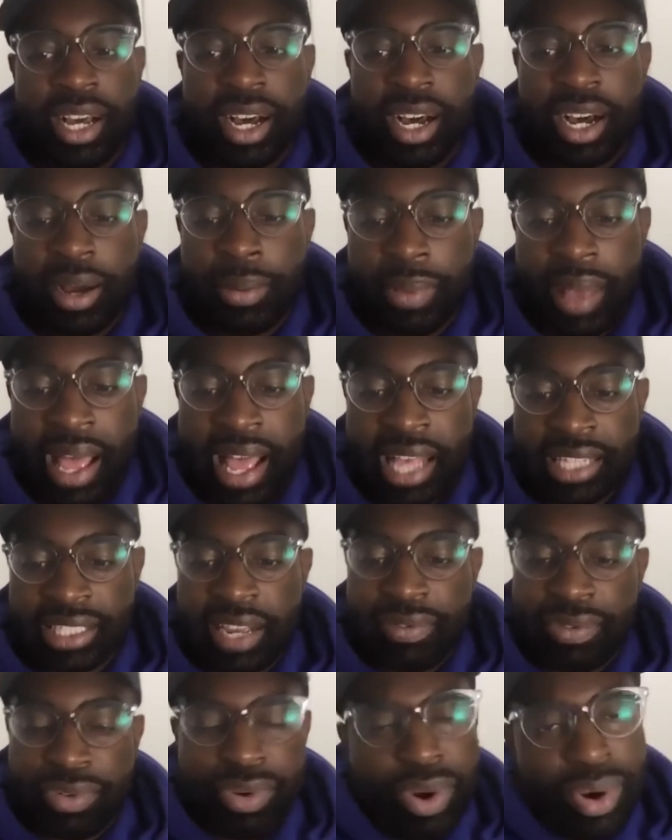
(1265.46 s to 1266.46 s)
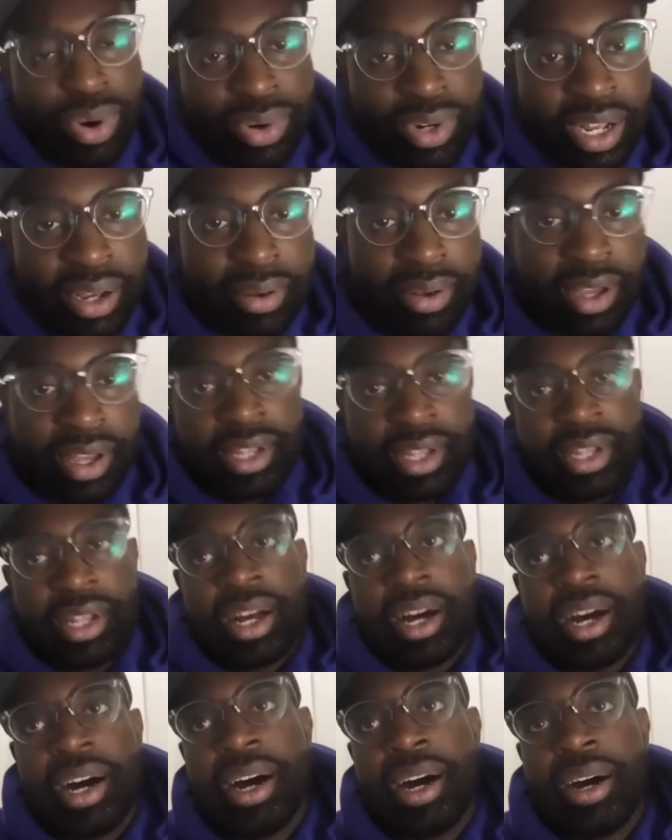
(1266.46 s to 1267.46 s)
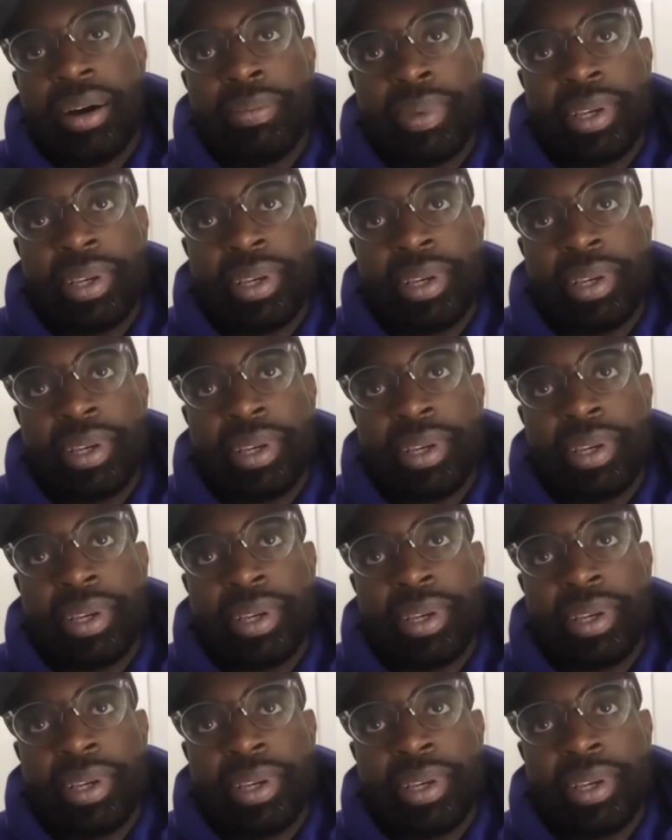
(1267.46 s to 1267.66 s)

As I've grown, I